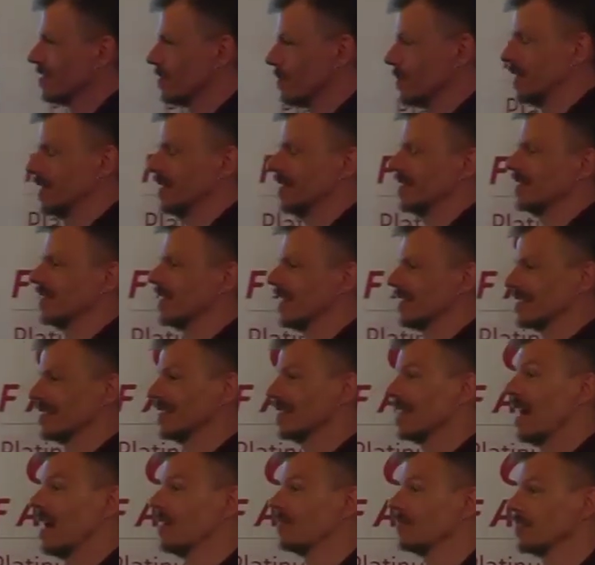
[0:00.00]
It
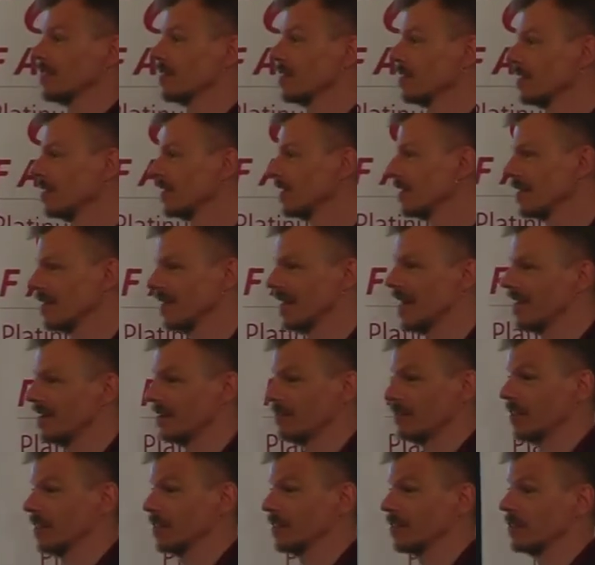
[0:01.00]
doesn't have
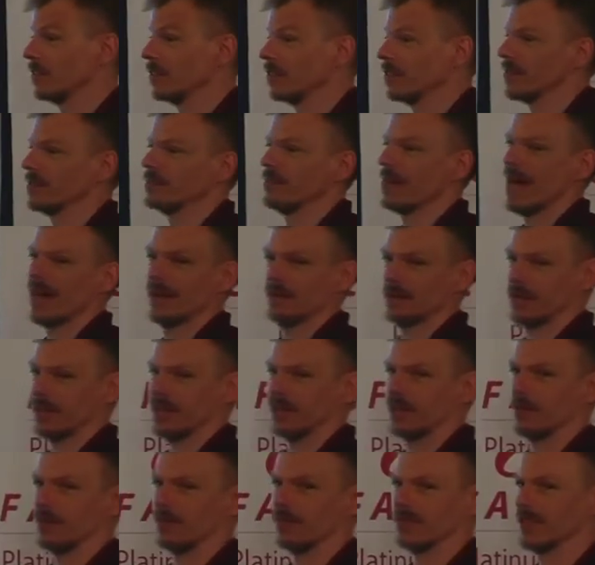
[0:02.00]
anything to do with bandwidth,
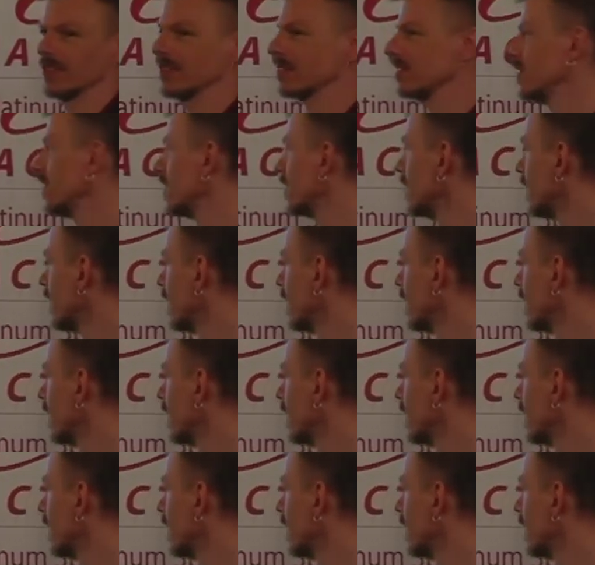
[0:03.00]
obviously.